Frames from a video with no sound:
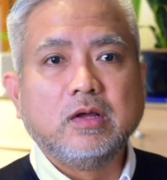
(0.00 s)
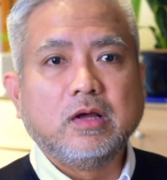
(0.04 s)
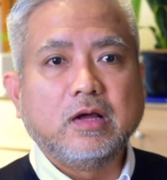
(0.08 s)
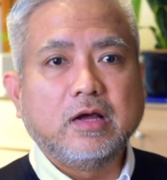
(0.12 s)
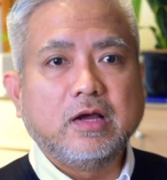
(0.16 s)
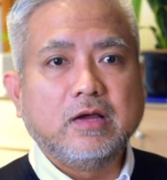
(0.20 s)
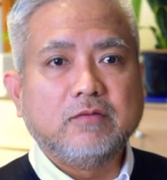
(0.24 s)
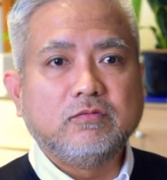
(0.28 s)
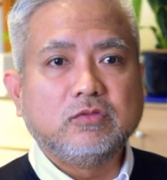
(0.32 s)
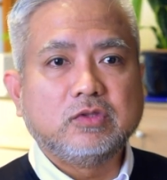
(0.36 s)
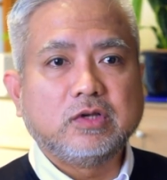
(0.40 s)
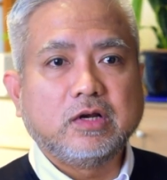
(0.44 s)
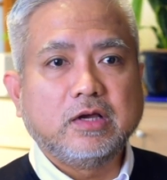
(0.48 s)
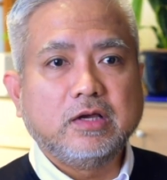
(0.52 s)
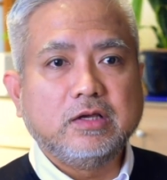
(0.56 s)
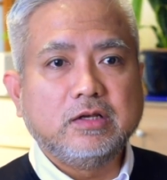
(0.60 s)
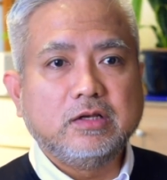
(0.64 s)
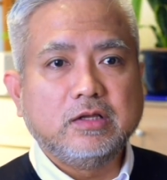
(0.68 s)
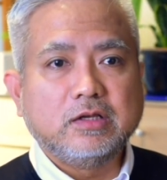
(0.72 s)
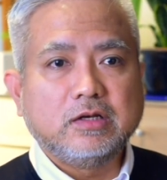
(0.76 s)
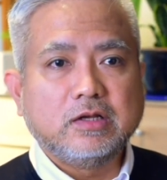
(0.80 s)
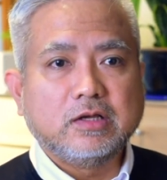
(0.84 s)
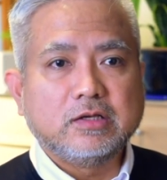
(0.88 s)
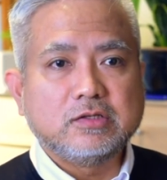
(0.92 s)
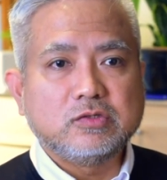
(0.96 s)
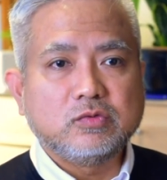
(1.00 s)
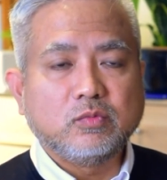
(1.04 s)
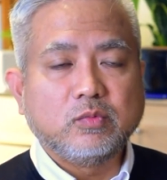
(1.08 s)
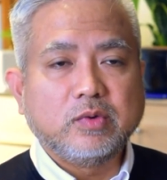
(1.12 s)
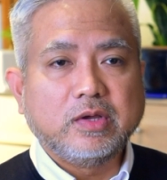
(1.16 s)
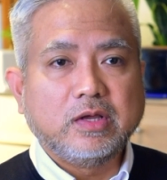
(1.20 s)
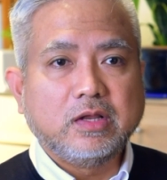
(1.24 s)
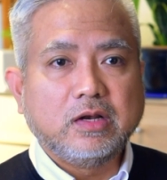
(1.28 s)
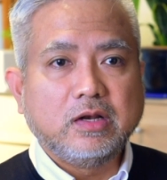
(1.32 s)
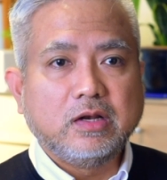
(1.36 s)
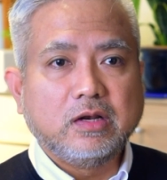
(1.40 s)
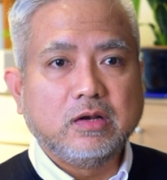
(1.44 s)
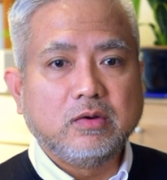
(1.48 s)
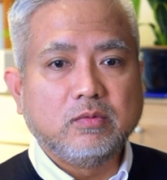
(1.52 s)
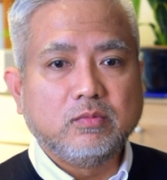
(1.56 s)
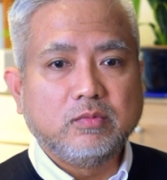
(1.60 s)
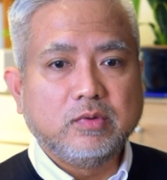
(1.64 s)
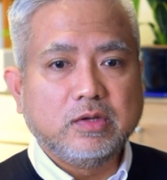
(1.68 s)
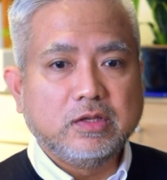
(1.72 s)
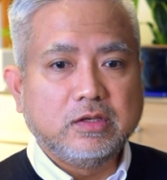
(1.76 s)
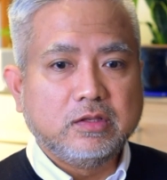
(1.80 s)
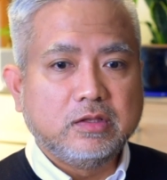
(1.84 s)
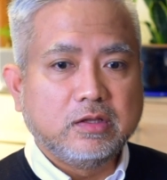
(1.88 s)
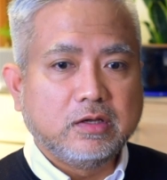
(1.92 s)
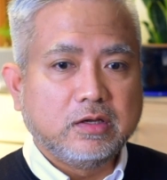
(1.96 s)
I've tried it as well
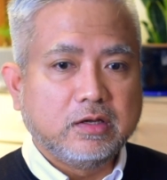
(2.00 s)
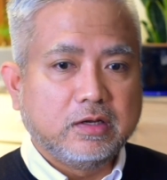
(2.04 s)
with